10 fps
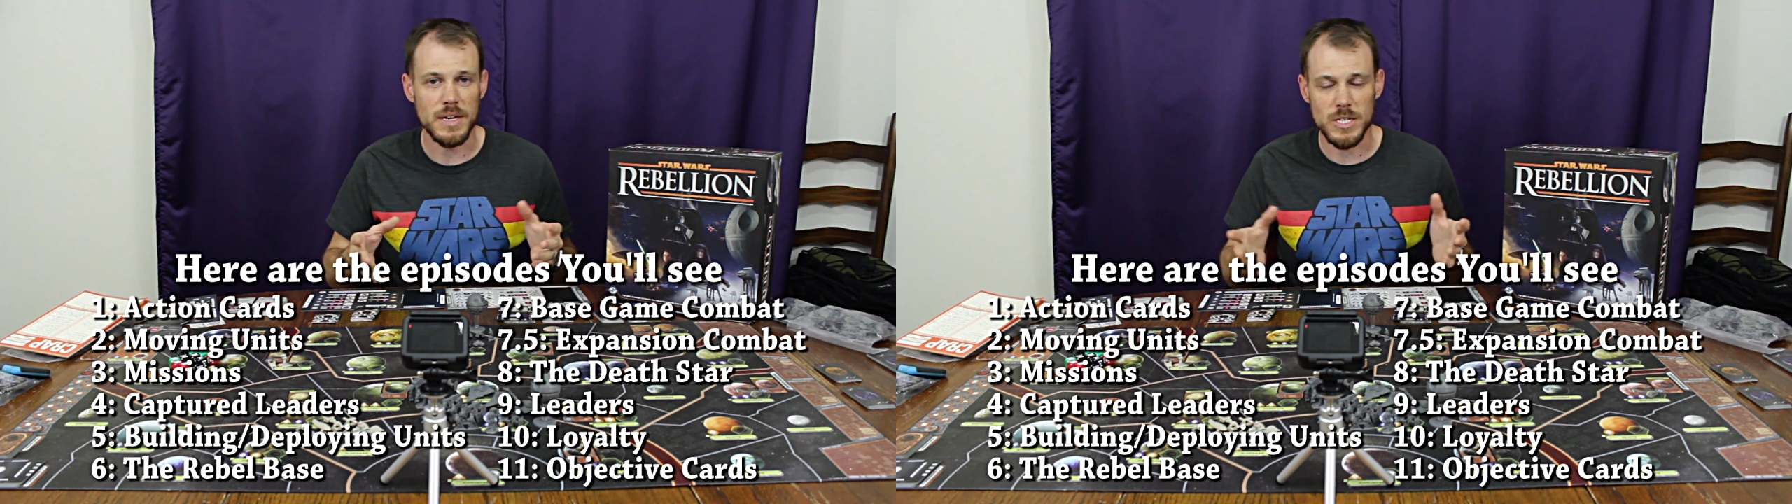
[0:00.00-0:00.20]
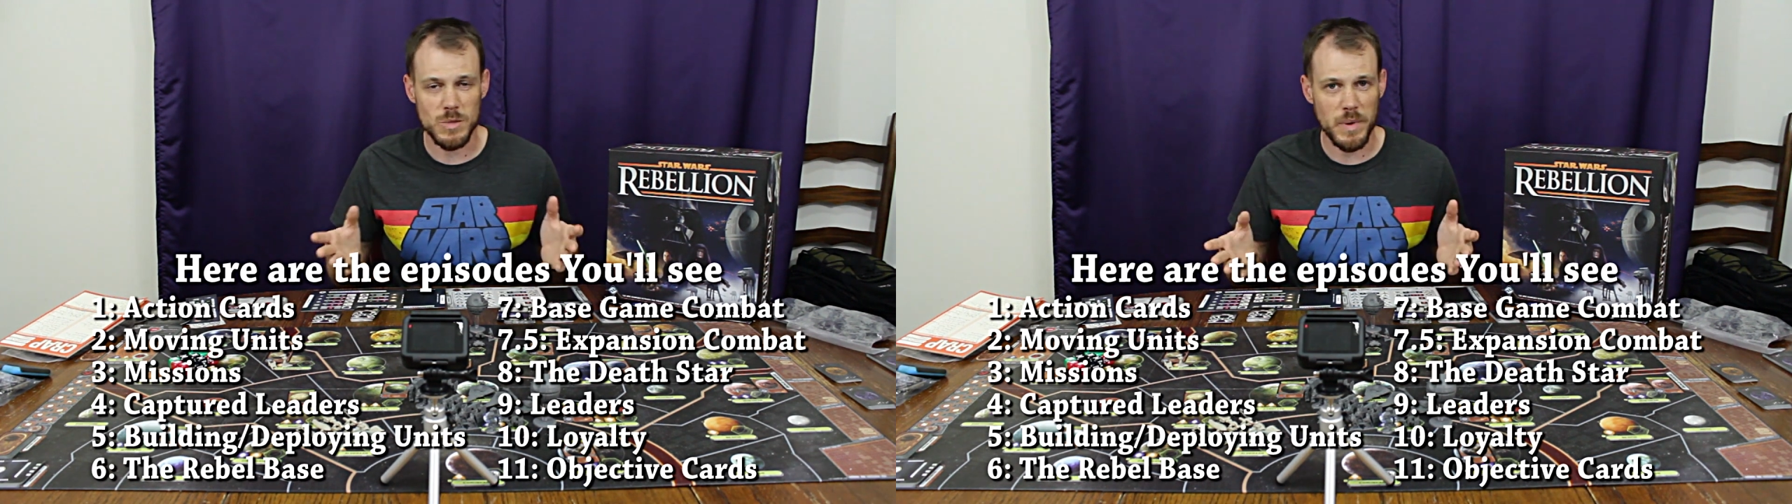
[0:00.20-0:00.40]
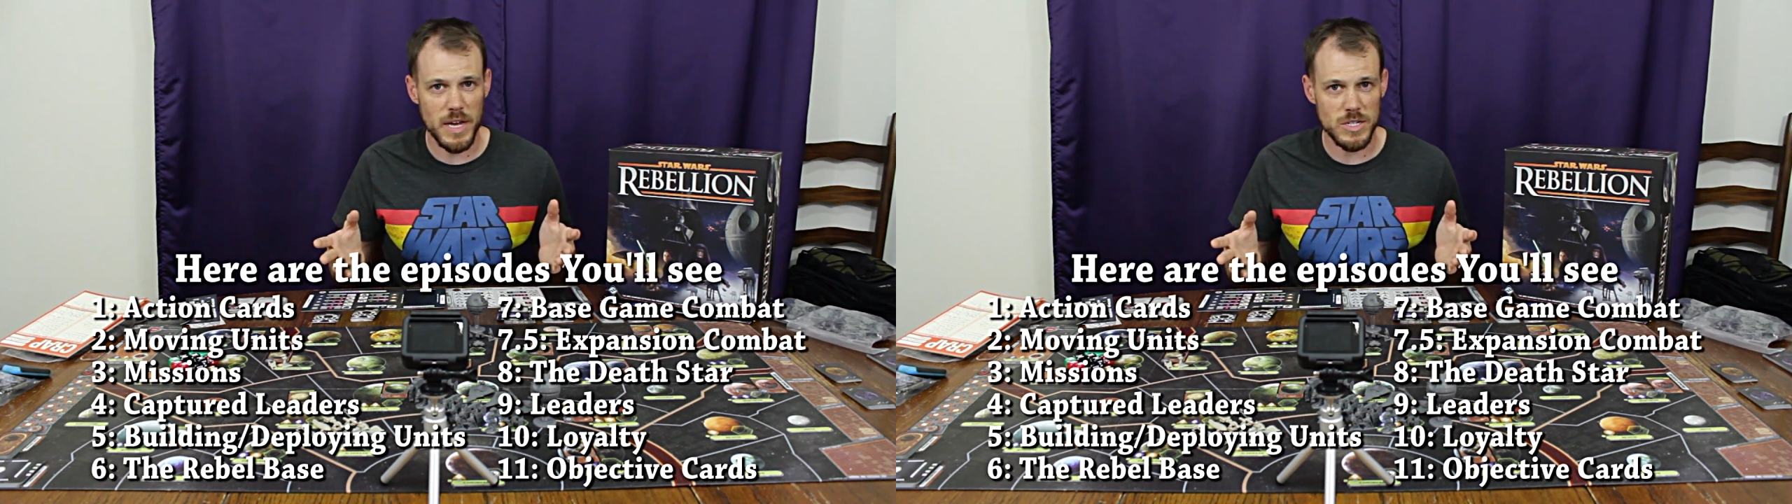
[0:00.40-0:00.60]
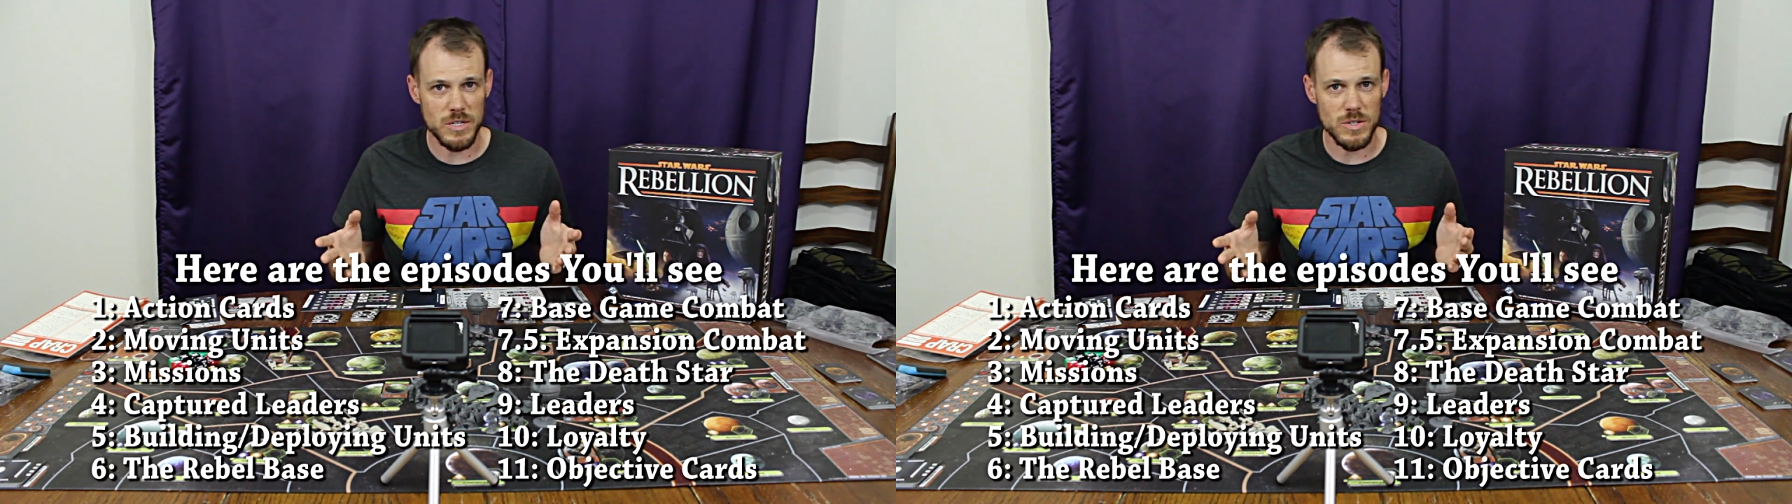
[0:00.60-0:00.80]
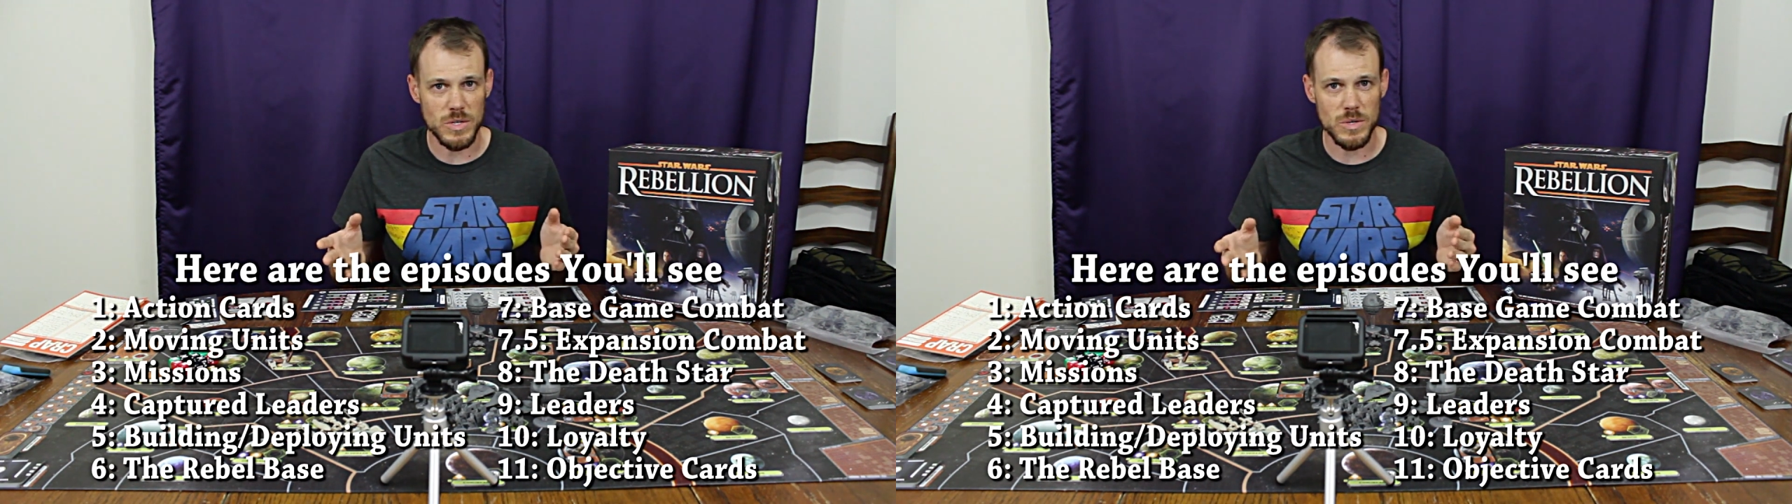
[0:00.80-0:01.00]
the
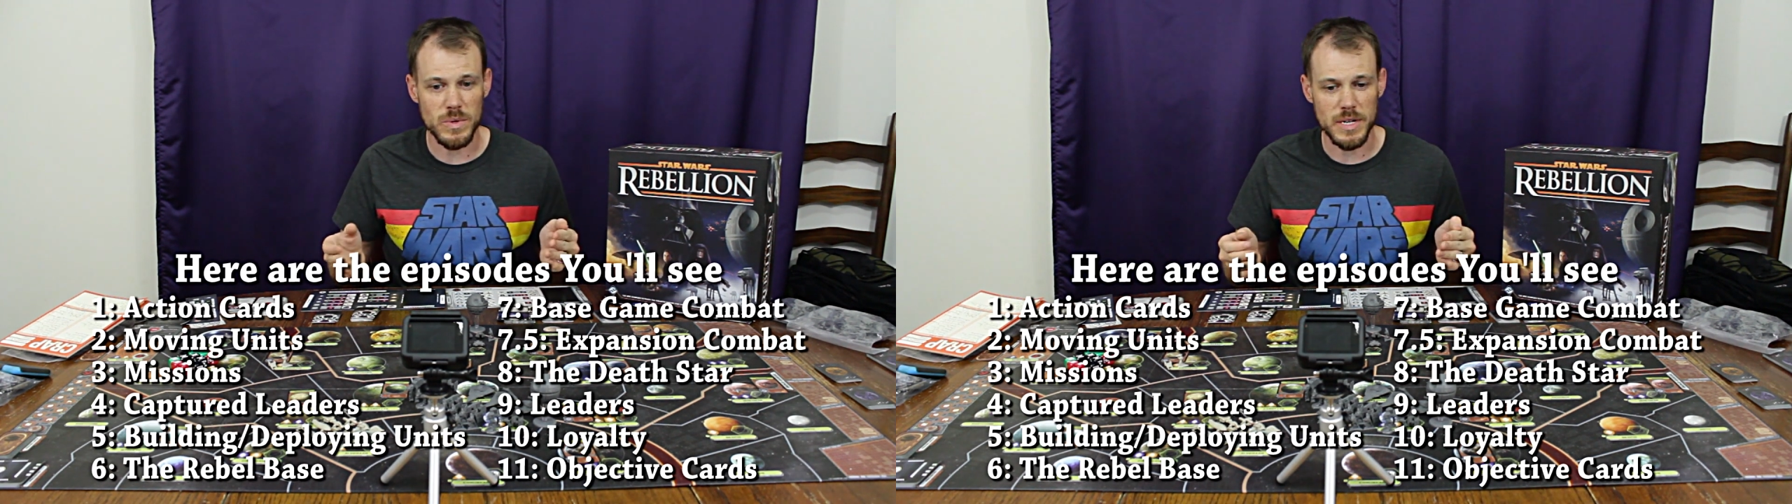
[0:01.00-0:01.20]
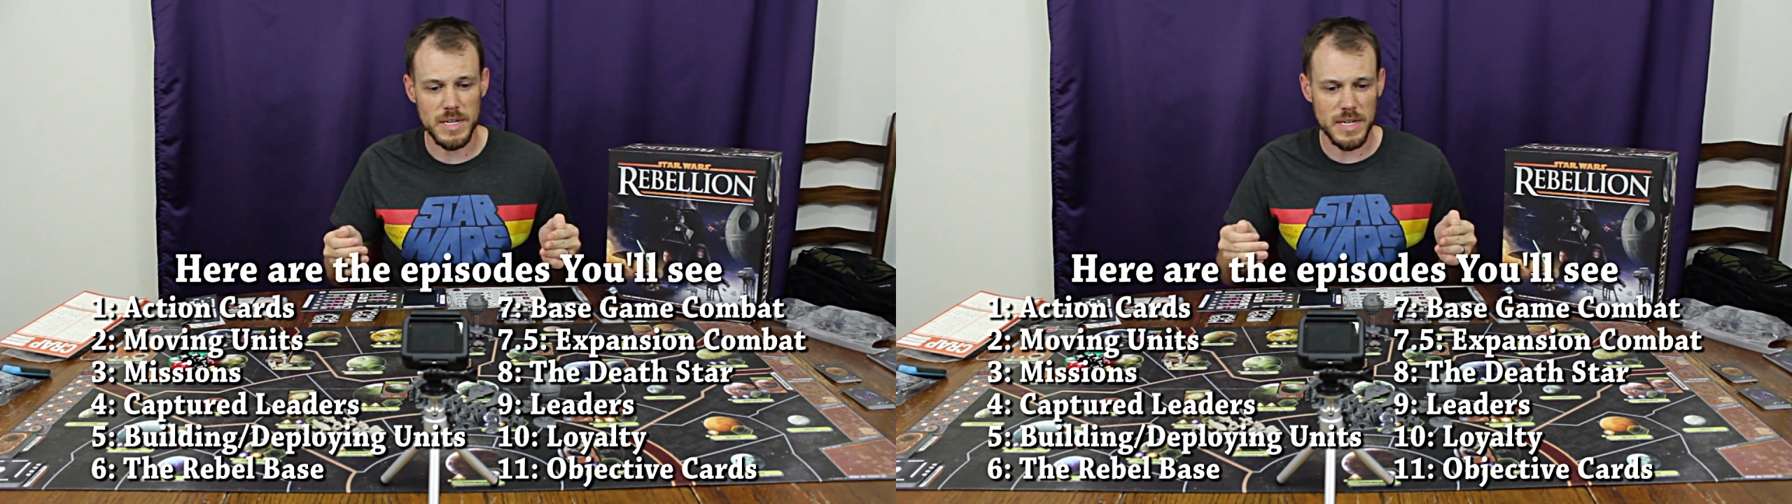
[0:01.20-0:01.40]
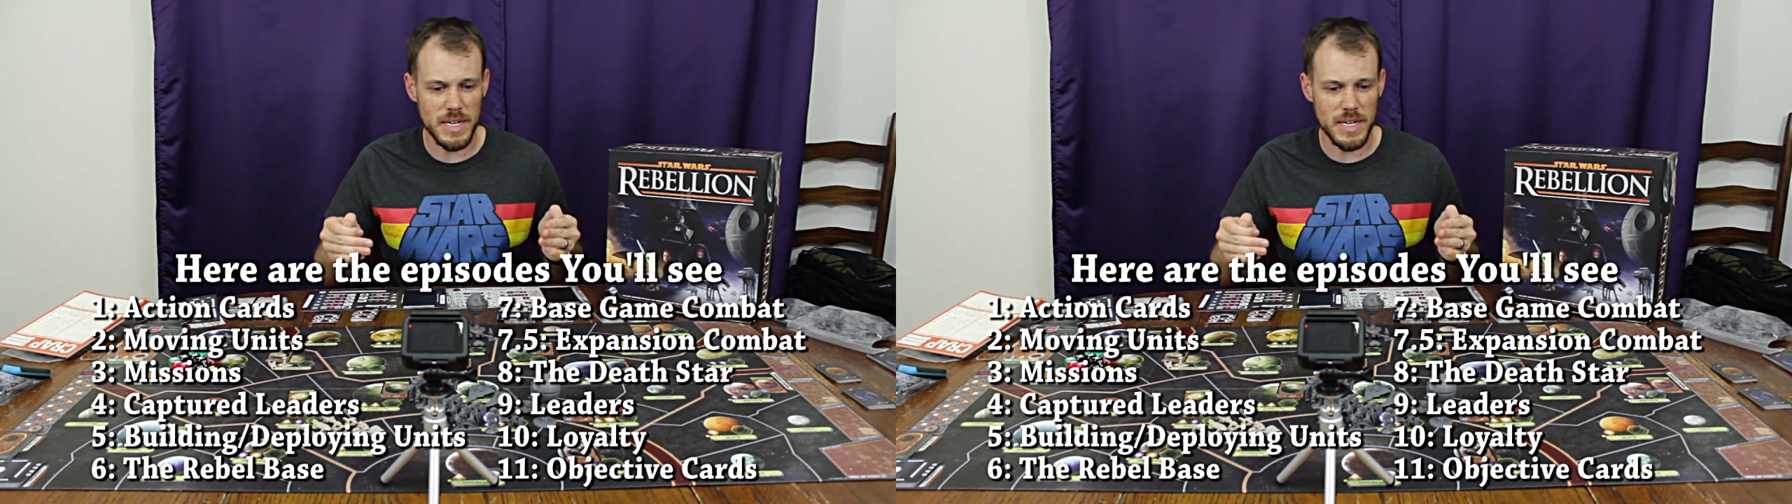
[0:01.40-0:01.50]
expansion to it,